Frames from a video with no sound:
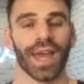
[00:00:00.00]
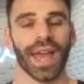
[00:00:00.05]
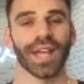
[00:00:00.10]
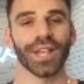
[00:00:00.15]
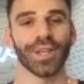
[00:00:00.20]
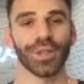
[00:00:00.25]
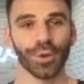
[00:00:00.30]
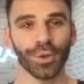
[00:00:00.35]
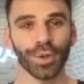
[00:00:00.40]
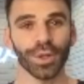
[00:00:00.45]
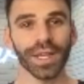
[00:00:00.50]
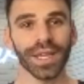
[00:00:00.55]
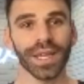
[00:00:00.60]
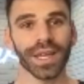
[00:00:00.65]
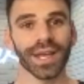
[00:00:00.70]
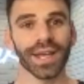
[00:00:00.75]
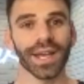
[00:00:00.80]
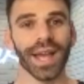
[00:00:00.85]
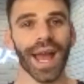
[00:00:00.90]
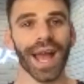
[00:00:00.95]
And
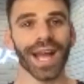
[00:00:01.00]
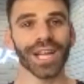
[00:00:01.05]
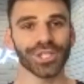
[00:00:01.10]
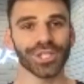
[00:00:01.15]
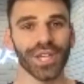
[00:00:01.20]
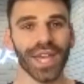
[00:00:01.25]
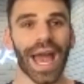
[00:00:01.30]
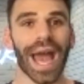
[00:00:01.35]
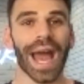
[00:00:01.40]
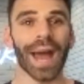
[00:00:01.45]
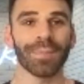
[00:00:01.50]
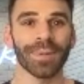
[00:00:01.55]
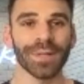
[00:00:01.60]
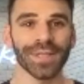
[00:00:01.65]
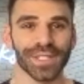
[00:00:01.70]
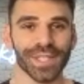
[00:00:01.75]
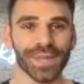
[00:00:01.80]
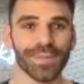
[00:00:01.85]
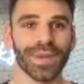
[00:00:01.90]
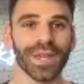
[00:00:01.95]
Julia actually
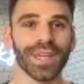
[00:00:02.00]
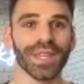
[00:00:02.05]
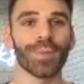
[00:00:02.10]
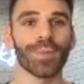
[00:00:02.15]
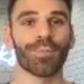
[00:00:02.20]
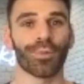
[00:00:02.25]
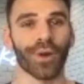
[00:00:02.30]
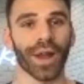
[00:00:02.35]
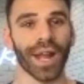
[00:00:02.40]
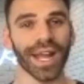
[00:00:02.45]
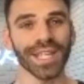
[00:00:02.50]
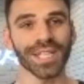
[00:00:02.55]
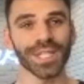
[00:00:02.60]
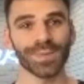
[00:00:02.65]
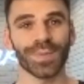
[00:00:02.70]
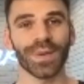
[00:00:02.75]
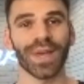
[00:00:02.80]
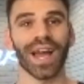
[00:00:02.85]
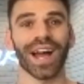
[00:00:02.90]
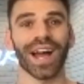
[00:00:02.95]
happens to be the brains
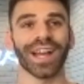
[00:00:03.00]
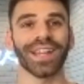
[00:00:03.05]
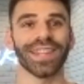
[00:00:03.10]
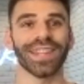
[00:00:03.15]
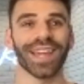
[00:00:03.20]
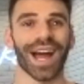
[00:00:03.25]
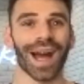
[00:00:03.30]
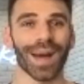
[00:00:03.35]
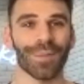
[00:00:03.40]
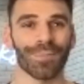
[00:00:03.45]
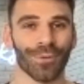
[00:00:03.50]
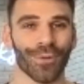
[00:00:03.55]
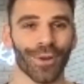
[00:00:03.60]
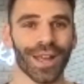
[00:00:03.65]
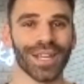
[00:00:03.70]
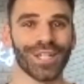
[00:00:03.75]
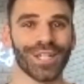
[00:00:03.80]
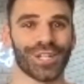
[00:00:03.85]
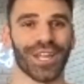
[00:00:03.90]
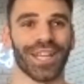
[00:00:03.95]
behind the
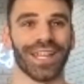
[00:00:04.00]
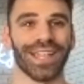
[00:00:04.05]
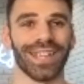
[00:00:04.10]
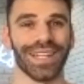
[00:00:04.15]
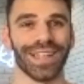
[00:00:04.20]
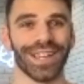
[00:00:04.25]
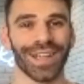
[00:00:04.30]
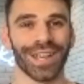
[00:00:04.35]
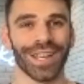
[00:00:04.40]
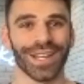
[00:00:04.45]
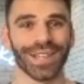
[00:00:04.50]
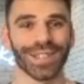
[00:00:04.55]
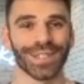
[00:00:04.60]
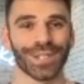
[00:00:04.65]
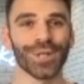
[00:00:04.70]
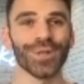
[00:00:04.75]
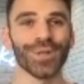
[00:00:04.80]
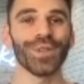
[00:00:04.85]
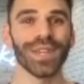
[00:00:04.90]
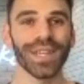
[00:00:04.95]
operation
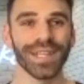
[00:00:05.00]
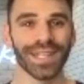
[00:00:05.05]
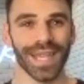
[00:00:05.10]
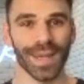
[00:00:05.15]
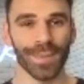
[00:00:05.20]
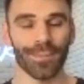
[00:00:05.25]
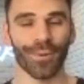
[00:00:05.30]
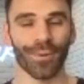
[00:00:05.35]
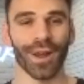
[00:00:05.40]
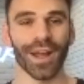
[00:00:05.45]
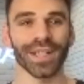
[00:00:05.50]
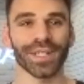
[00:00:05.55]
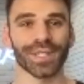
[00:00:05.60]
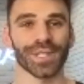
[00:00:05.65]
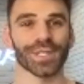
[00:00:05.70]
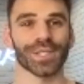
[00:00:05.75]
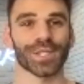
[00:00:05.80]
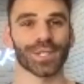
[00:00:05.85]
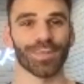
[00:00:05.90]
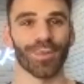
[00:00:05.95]
to the
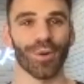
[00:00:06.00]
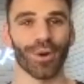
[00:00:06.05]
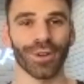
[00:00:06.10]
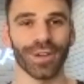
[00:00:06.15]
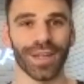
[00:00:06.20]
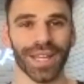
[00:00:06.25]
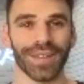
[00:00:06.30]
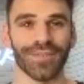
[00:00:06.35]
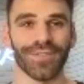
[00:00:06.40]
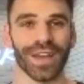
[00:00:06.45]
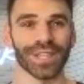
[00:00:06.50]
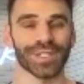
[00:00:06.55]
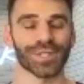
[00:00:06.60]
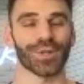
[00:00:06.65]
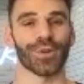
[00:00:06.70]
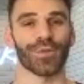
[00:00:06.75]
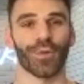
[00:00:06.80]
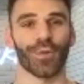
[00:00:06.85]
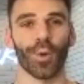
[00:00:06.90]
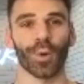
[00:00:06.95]
TipRanks Smart
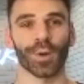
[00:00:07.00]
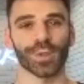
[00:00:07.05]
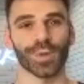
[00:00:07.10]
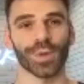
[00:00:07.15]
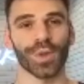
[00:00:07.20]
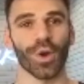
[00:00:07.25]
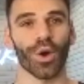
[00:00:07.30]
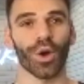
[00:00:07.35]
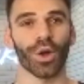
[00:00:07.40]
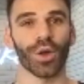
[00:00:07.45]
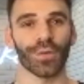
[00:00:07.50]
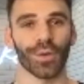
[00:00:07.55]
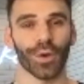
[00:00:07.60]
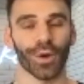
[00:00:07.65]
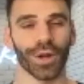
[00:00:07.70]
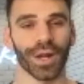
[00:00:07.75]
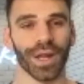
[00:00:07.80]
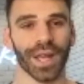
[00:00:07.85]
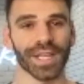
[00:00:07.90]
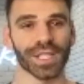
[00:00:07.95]
Investor, of course, with all of
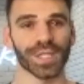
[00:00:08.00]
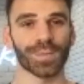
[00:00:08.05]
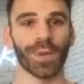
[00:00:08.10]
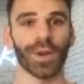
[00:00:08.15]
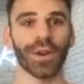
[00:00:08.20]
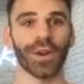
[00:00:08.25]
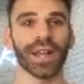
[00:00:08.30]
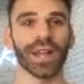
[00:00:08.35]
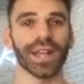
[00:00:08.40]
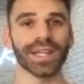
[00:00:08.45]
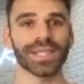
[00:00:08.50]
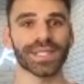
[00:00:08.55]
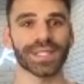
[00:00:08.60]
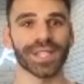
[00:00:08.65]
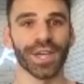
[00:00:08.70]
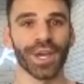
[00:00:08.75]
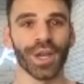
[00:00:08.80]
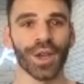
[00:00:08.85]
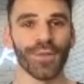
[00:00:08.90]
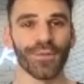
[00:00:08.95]
her
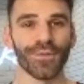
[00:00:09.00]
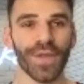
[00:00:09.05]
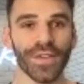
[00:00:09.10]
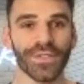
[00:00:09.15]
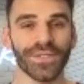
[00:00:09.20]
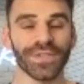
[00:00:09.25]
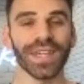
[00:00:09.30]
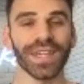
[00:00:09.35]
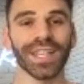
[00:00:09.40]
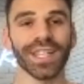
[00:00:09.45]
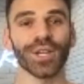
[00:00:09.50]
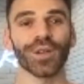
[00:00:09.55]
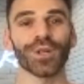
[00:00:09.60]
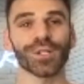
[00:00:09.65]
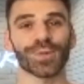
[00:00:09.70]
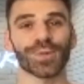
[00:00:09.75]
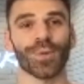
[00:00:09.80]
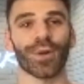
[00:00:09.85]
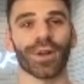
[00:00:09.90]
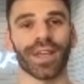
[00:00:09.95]
experience, 15
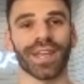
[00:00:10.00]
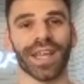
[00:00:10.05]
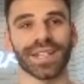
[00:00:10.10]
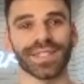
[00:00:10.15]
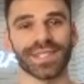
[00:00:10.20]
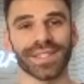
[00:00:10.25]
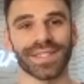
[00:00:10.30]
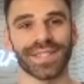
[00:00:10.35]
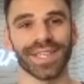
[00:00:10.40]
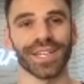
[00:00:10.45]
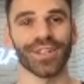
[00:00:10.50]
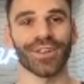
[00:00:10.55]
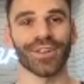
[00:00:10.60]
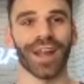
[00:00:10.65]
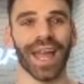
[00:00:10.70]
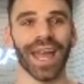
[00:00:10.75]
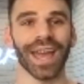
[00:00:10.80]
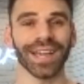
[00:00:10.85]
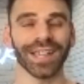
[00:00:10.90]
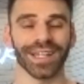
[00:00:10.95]
years working as a senior
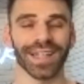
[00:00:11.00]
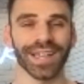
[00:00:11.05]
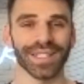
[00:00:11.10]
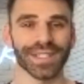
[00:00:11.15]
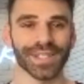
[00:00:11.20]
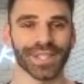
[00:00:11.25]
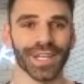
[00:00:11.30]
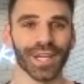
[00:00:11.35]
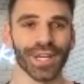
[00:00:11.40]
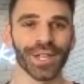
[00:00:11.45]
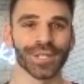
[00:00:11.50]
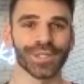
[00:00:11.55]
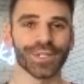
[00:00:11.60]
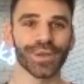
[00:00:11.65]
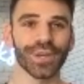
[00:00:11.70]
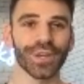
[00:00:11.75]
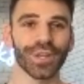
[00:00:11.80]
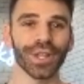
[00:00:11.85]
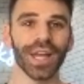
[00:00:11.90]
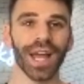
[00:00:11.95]
analyst. So
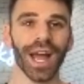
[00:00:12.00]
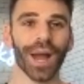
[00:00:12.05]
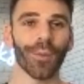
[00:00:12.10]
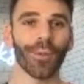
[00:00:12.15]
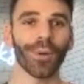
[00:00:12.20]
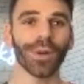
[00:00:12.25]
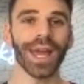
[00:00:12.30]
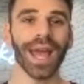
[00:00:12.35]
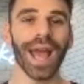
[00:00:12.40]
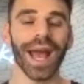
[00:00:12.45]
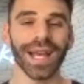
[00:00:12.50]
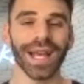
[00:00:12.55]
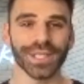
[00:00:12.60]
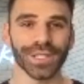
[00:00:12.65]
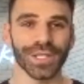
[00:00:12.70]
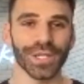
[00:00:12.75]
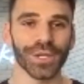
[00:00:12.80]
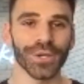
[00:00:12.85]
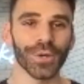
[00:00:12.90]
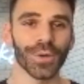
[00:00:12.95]
Julia, I want to
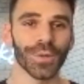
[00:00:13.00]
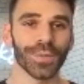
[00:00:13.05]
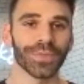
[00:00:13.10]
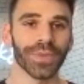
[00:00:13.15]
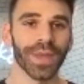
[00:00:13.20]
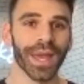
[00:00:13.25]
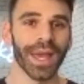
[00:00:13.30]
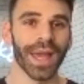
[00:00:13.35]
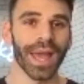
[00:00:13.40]
ask you,